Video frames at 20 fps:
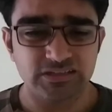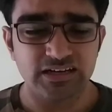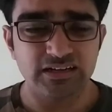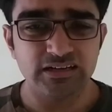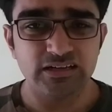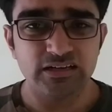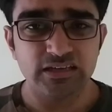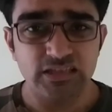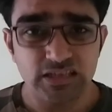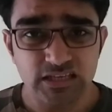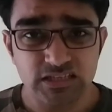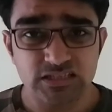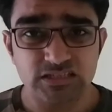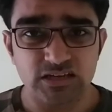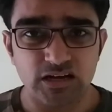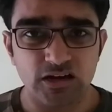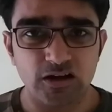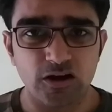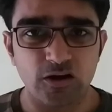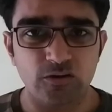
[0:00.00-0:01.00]
Under each
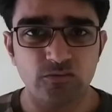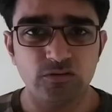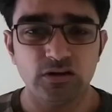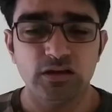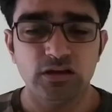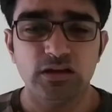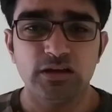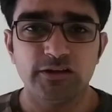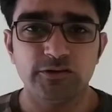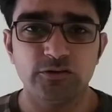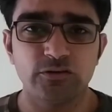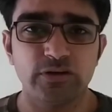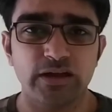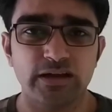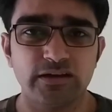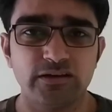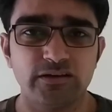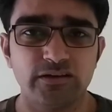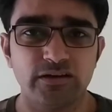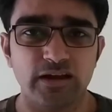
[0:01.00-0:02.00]
account you
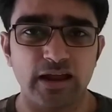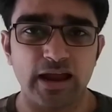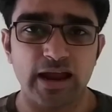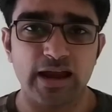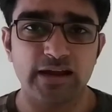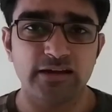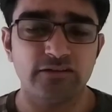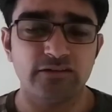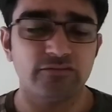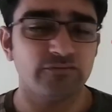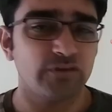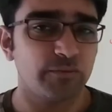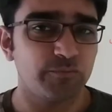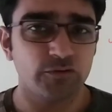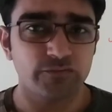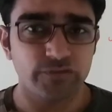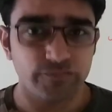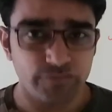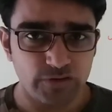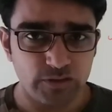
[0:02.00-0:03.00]
can add up to
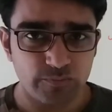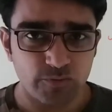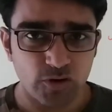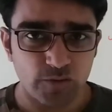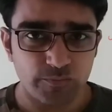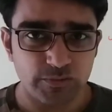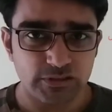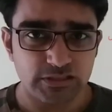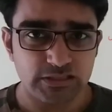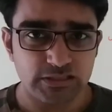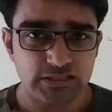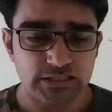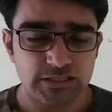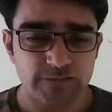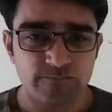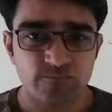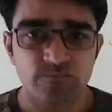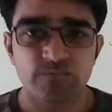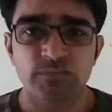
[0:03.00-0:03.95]
50 properties.